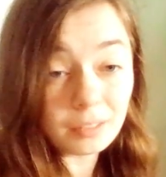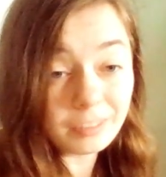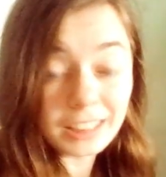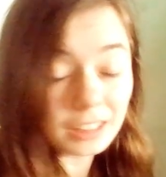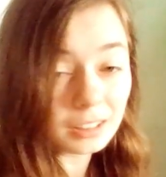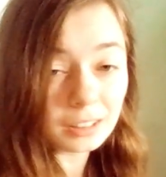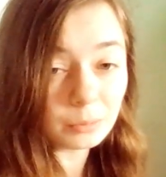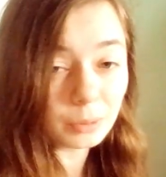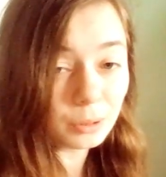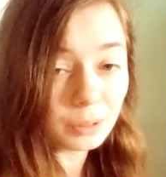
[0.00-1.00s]
This
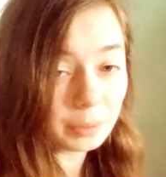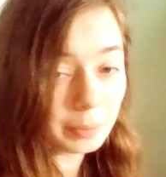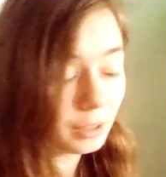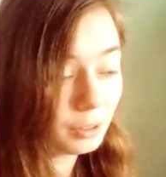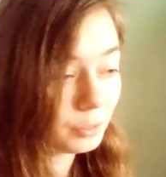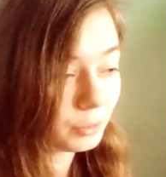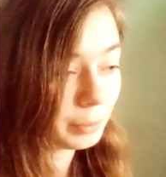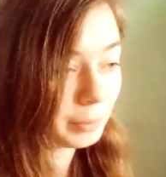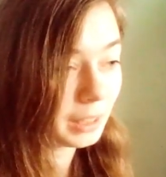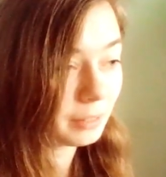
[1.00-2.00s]
will always be useful
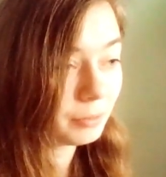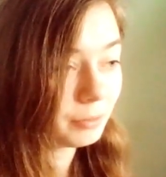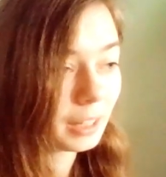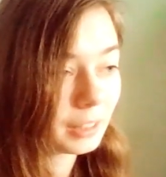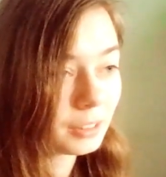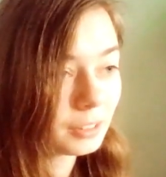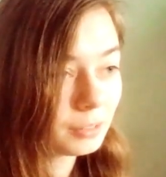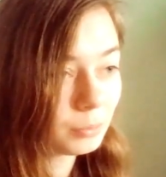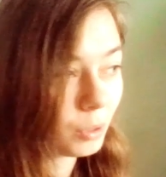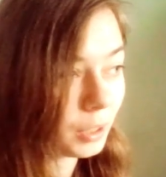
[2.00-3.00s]
to me if
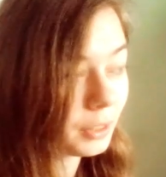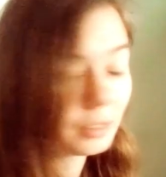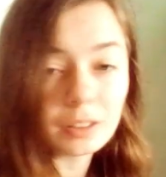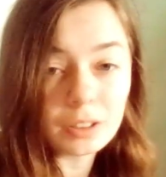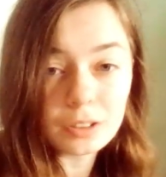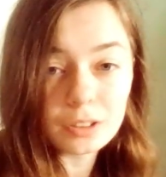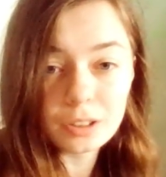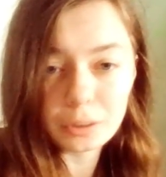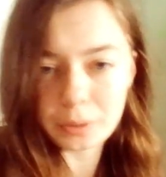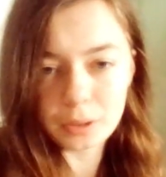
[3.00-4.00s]
that's what I continue to
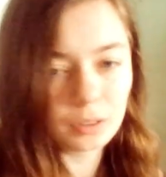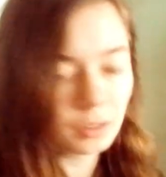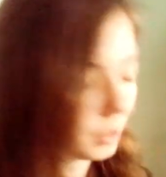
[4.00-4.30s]
do, which